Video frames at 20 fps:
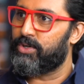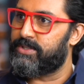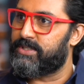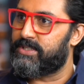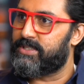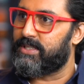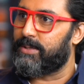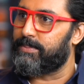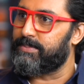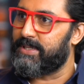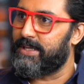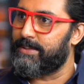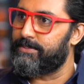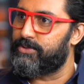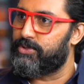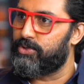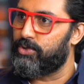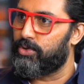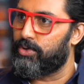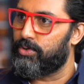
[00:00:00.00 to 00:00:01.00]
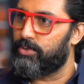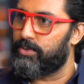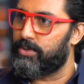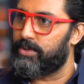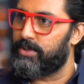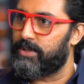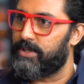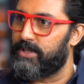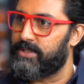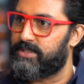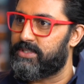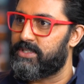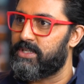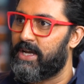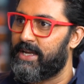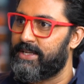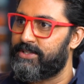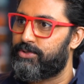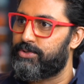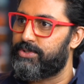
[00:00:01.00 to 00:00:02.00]
Because sometimes, you know, it's
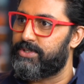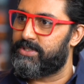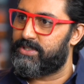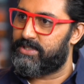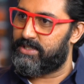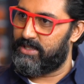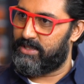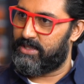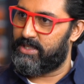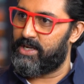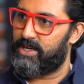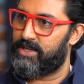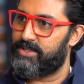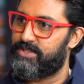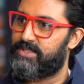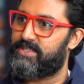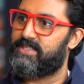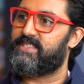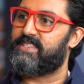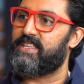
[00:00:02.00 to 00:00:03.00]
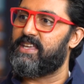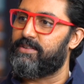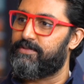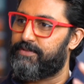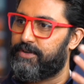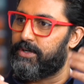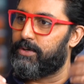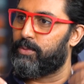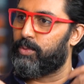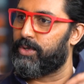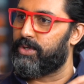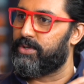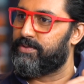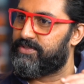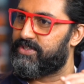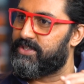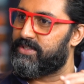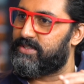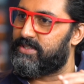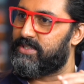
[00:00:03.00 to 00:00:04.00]
nice to just sit there and savor what
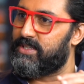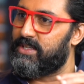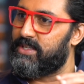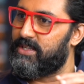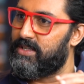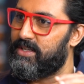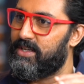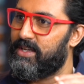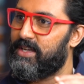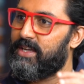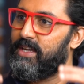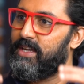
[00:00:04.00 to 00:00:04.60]
you've just seen.